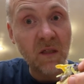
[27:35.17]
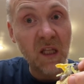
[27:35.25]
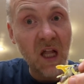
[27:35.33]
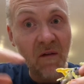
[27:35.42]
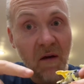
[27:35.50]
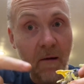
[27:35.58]

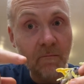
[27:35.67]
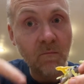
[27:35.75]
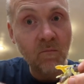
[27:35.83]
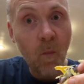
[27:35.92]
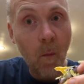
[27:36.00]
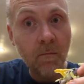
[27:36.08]
Love it.
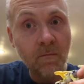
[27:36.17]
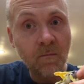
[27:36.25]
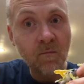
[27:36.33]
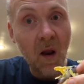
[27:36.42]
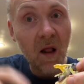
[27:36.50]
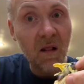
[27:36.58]

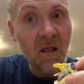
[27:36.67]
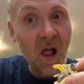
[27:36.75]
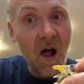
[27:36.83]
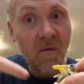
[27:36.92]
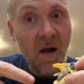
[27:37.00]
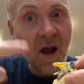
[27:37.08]
No.
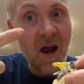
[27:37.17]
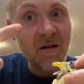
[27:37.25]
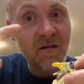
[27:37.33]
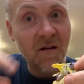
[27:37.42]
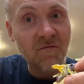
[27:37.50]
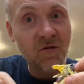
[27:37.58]
Love it, Annie
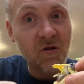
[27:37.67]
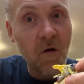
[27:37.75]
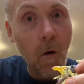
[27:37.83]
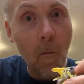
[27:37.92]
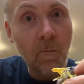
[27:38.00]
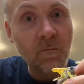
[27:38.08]
loves it
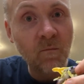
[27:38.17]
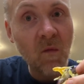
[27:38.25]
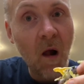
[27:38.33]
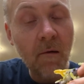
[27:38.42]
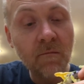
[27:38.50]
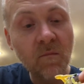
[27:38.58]
too.
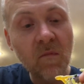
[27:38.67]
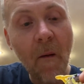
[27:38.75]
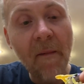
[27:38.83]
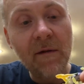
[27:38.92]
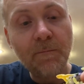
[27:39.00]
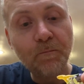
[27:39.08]

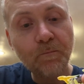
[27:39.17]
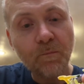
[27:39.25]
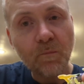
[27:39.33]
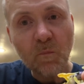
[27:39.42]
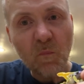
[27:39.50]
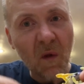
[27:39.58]
No.
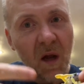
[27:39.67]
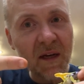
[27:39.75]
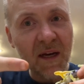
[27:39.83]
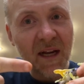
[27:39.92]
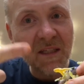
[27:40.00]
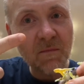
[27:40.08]
I'm
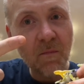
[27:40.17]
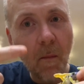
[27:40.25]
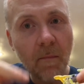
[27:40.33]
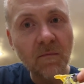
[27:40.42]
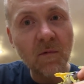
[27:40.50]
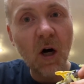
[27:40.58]
gonna get some,
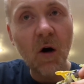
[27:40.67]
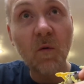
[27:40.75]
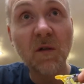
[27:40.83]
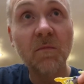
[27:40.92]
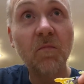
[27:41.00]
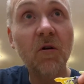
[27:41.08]
oh,
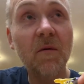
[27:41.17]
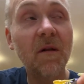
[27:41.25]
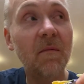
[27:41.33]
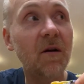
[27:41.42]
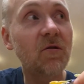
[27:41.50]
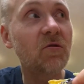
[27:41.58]
with some portobello
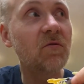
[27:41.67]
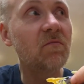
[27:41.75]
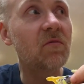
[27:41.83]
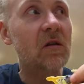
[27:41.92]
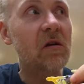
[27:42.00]
mushrooms.